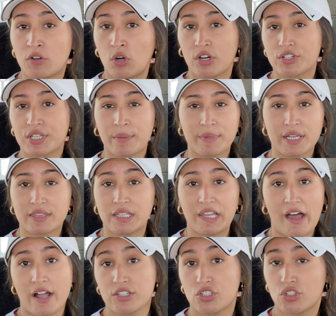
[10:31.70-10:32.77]
course, I'm like the
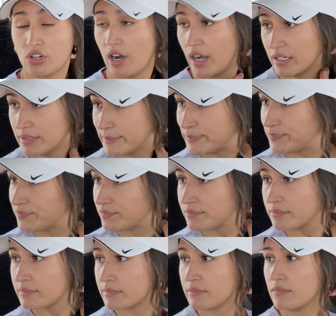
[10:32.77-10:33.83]
last truck.
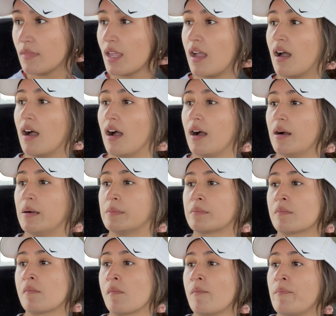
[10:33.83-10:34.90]

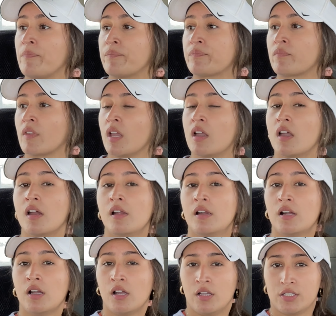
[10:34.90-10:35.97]

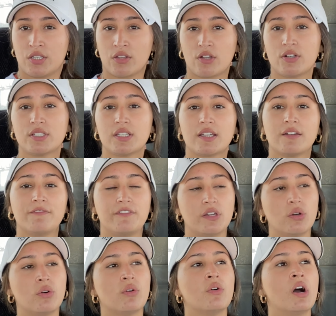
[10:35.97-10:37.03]
Um, so there was like a
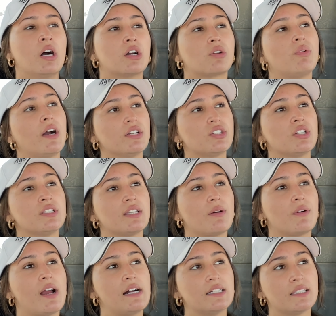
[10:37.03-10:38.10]
few questions that
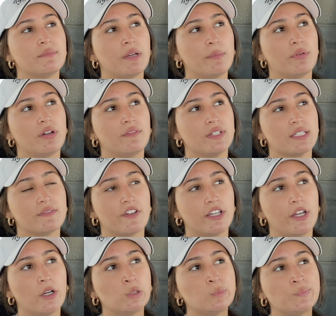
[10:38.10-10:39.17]
were asked in my previous
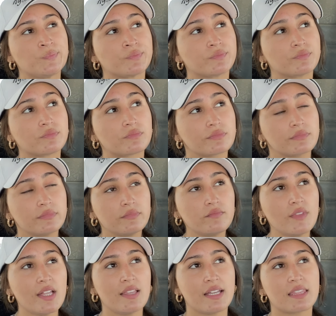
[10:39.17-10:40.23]
video.
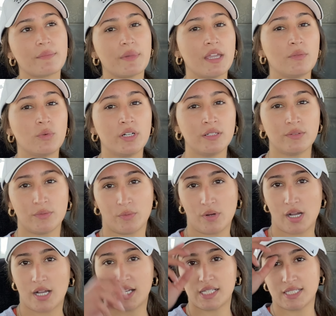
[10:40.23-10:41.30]
Like the main one
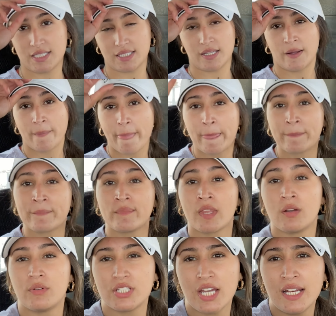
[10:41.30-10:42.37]
was,
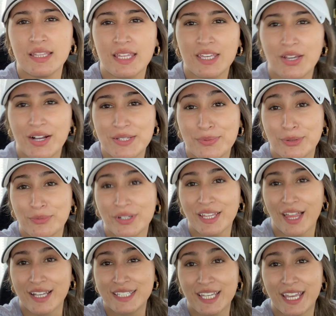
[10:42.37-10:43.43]
which I didn't think you guys would realize